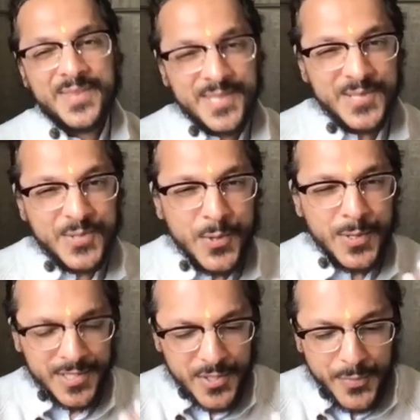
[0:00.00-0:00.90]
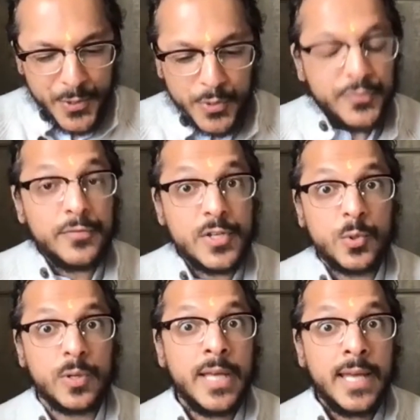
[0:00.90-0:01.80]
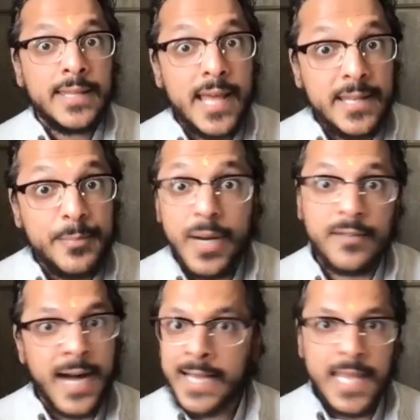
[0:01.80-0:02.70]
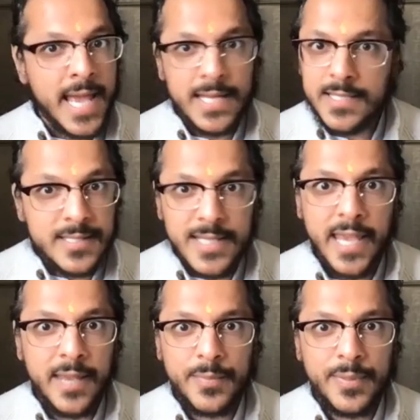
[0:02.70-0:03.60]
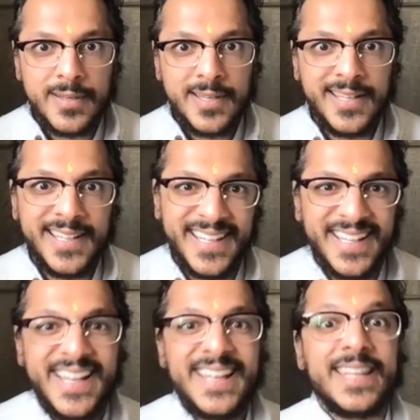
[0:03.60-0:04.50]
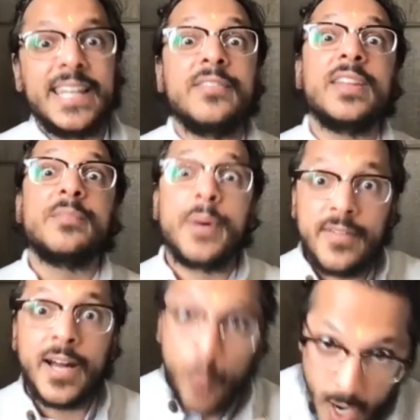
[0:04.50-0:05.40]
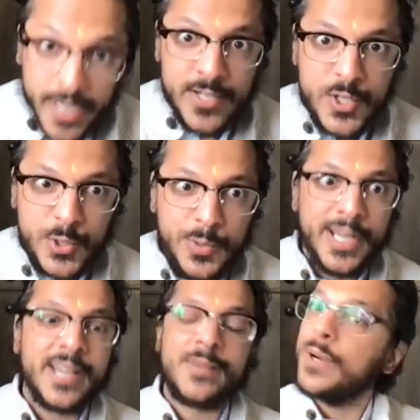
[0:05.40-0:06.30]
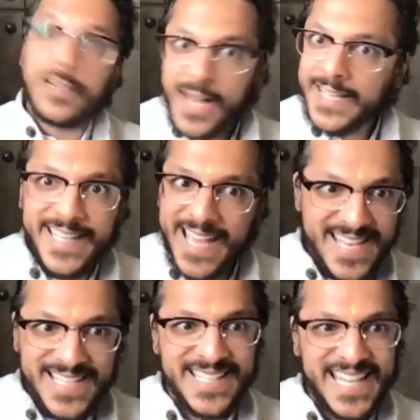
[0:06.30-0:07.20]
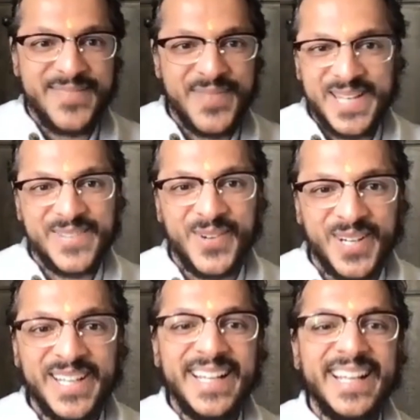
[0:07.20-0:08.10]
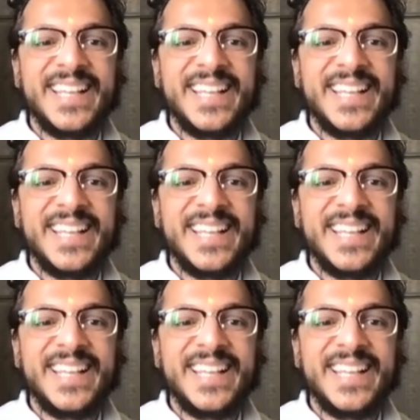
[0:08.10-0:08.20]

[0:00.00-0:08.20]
And this is such a beautiful visual that Bhagavan can't escape. But even if Bhagavan wanted to, Bhagavan can't escape anymore.